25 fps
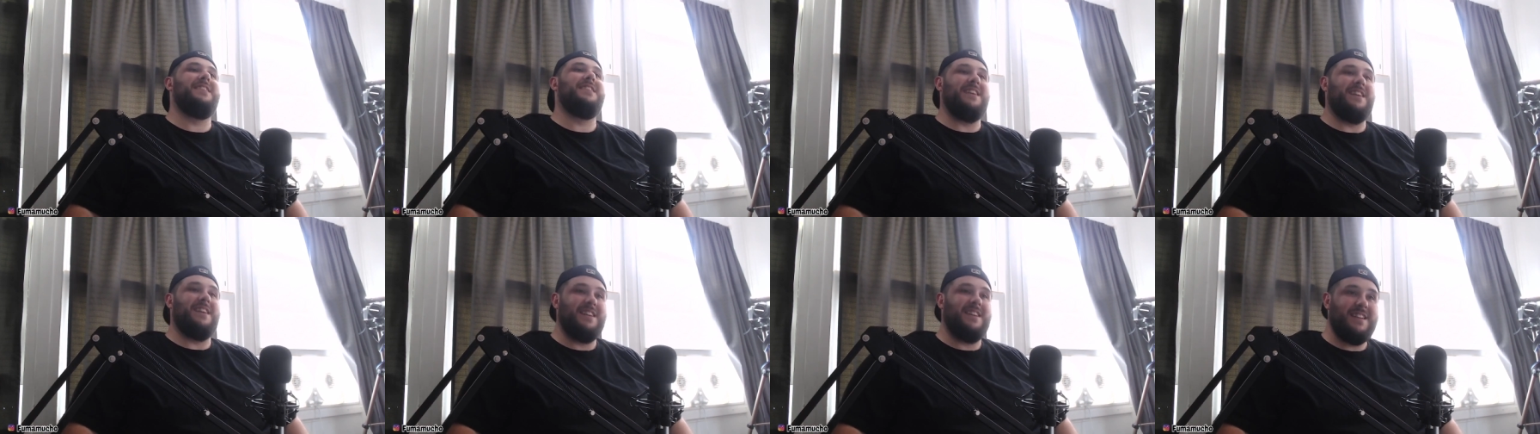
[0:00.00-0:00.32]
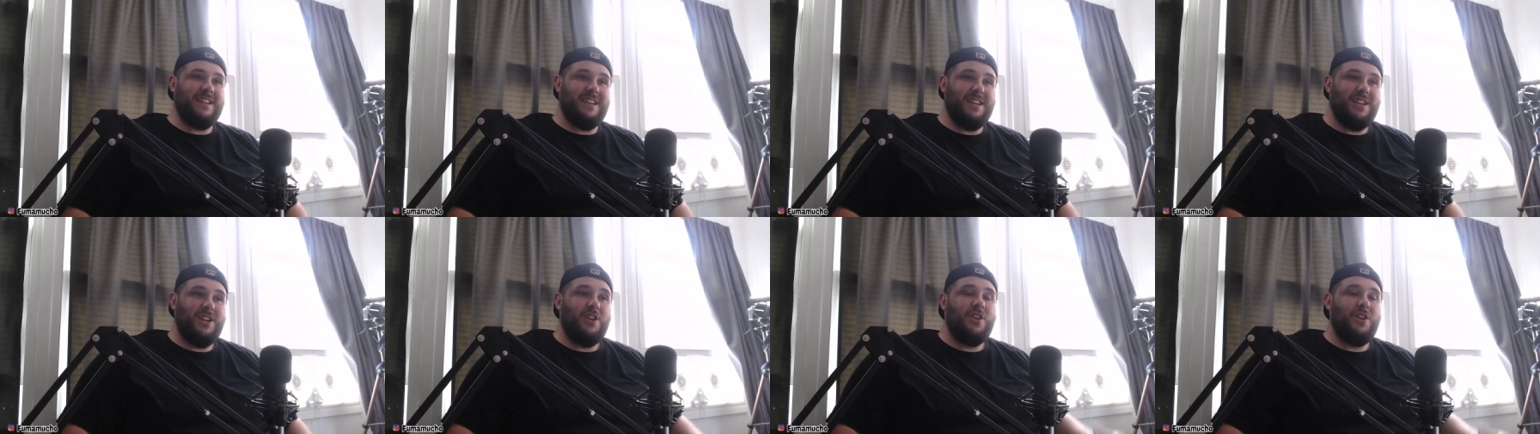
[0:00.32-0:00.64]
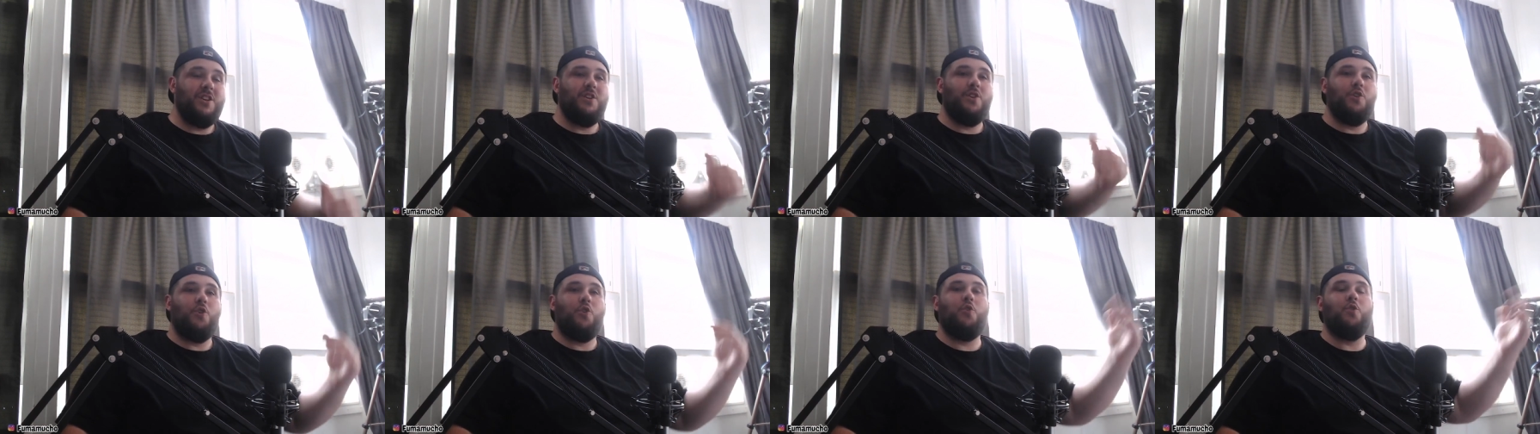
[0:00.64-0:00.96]
Yeah.
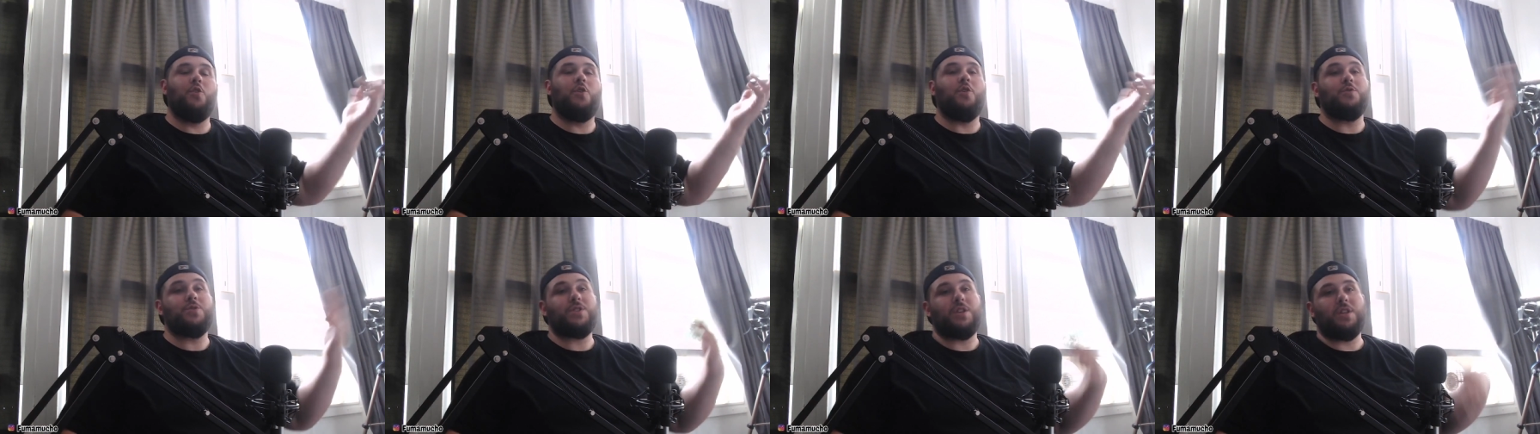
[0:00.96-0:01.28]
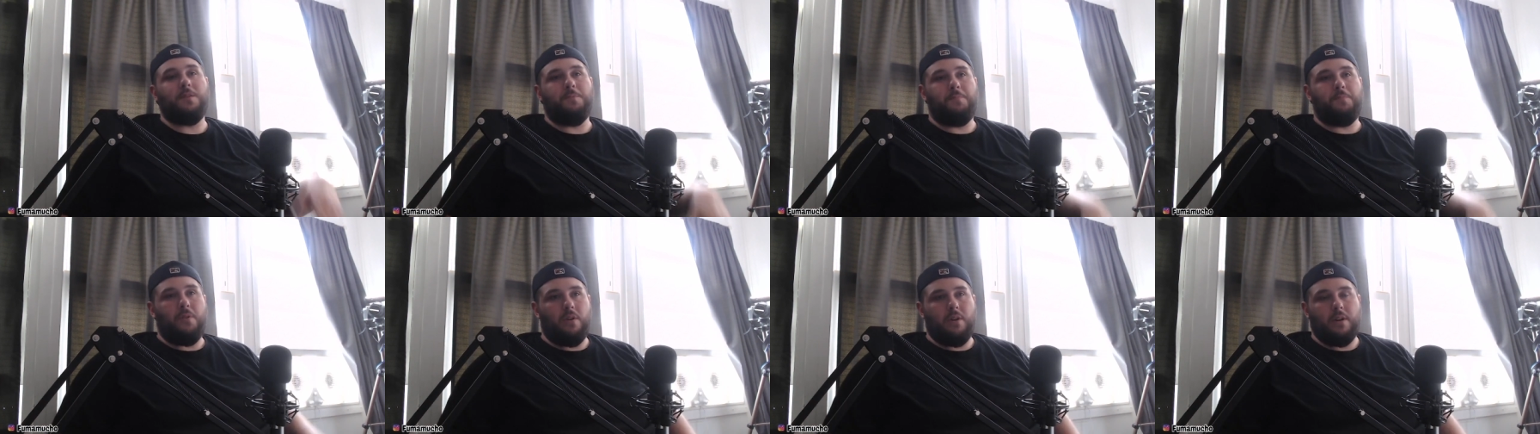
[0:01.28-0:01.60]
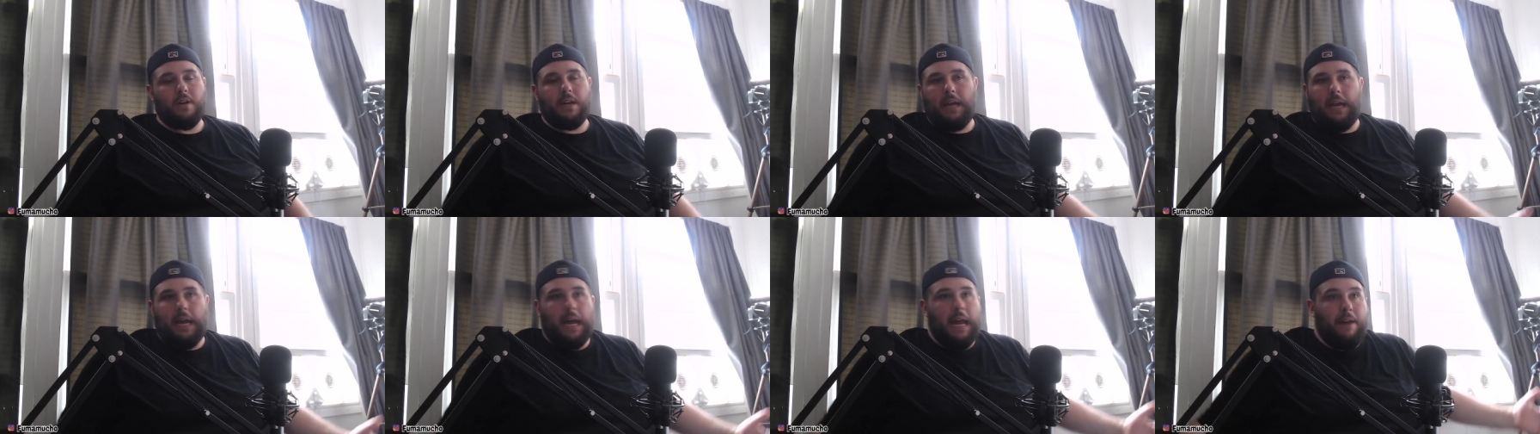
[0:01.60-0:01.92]
Who goes to the park?
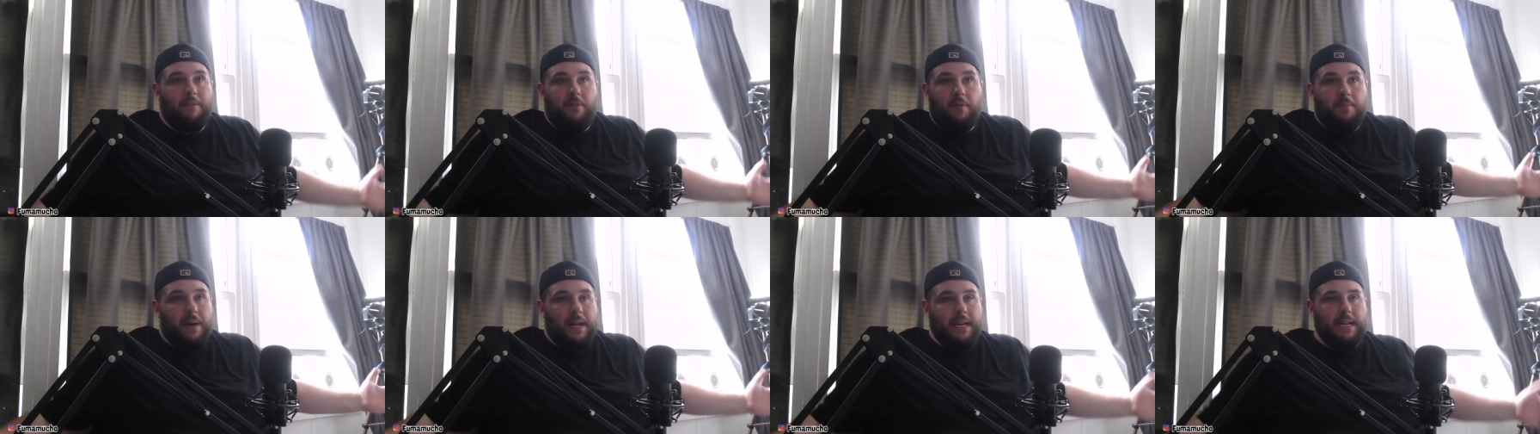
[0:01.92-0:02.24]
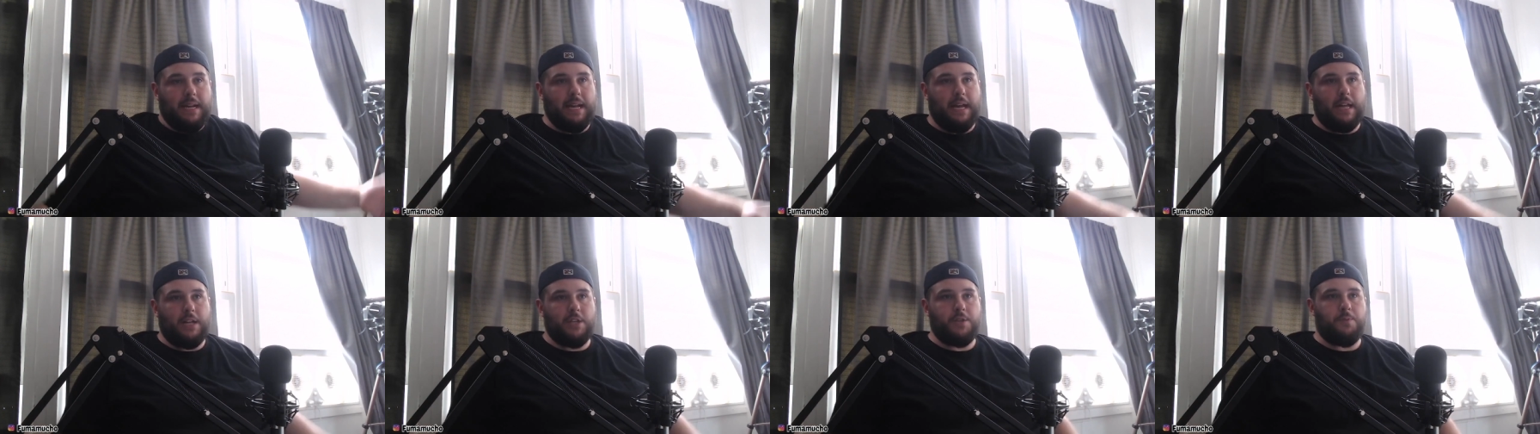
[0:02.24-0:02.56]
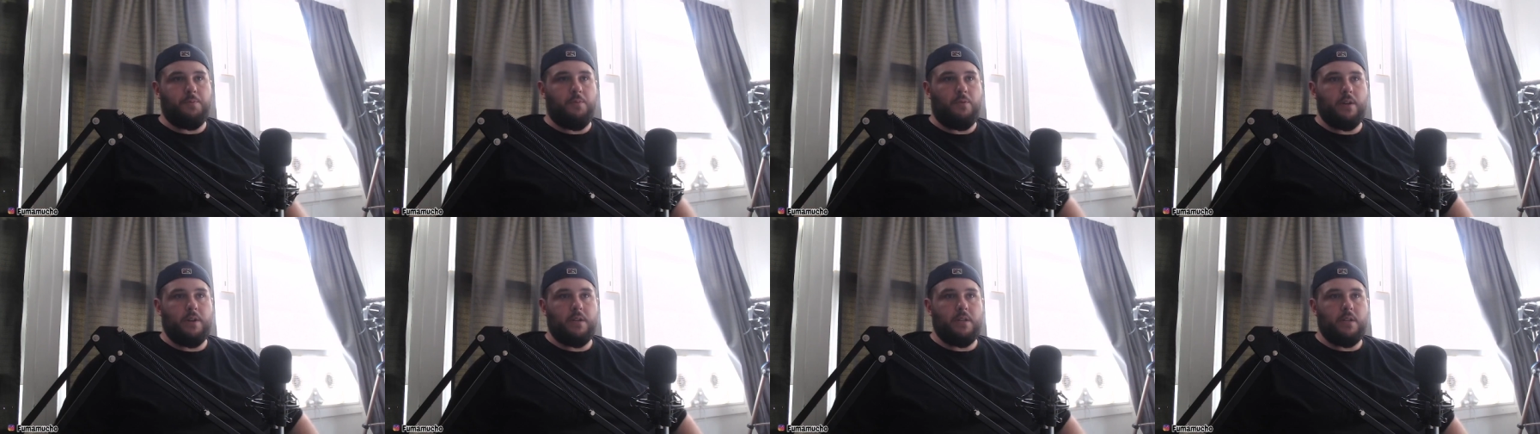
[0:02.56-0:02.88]
Everybody in College
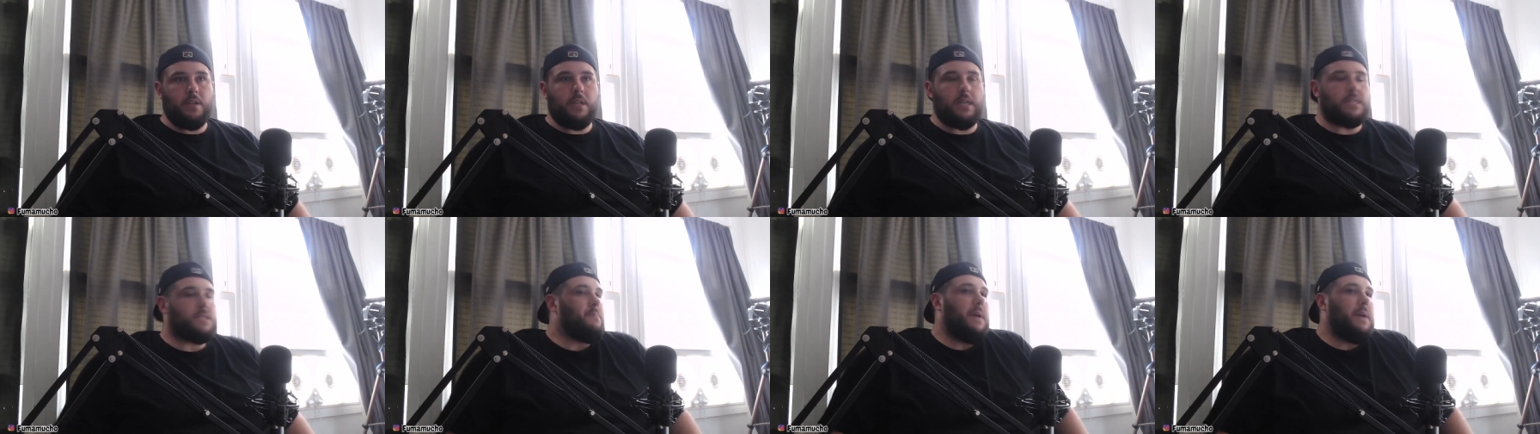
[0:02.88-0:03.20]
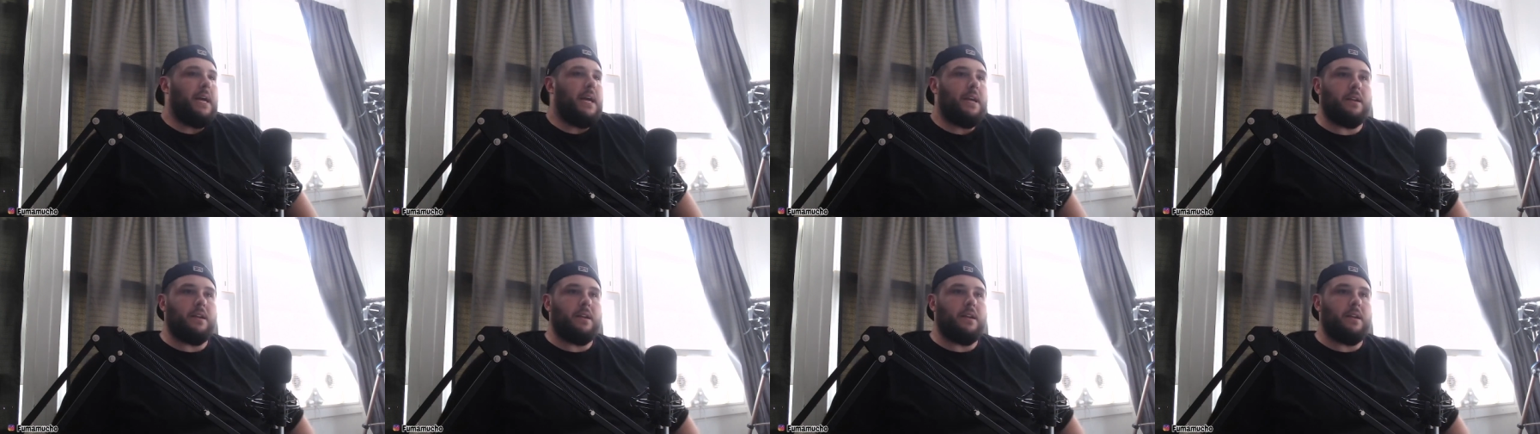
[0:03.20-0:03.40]
Point. Doesn't matter.